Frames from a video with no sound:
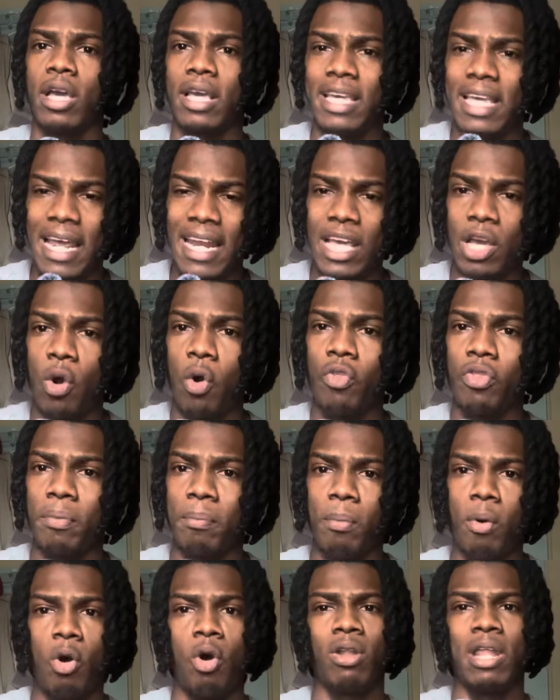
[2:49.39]
getting on the
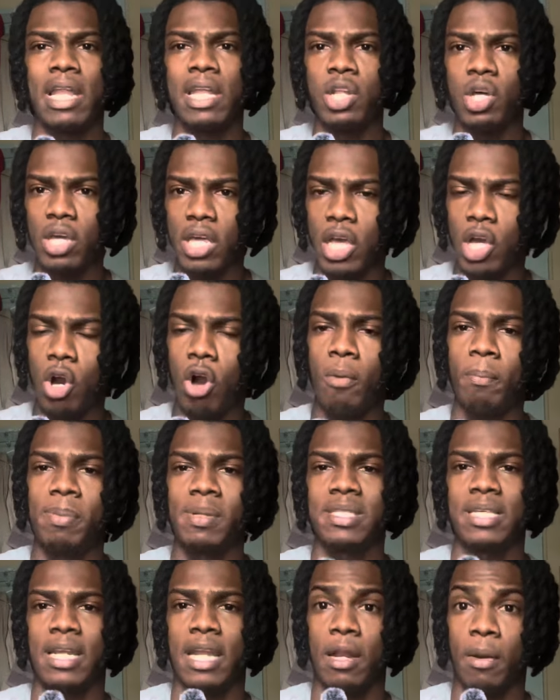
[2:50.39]
ball and looking
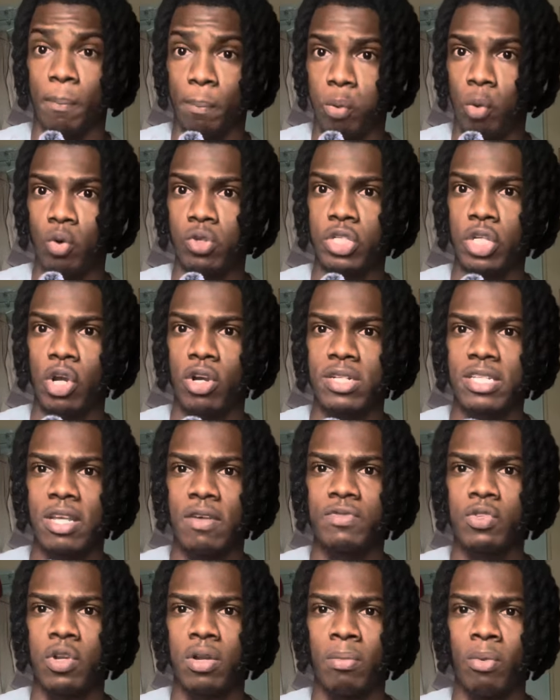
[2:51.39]
competent and imposing
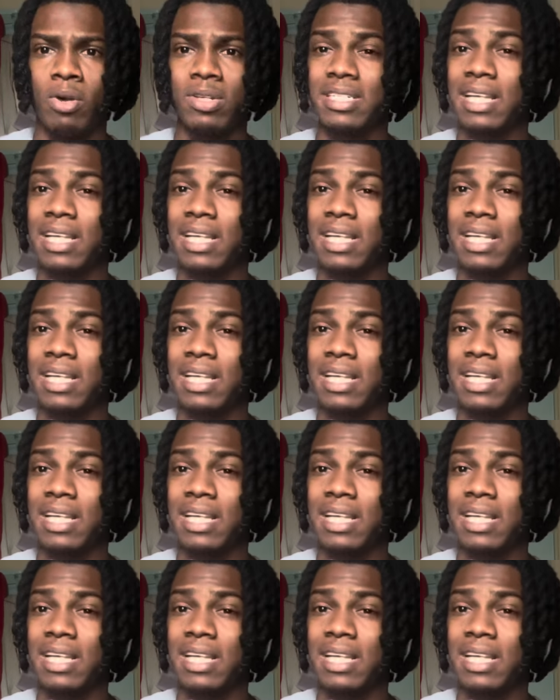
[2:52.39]
ourselves on the ball.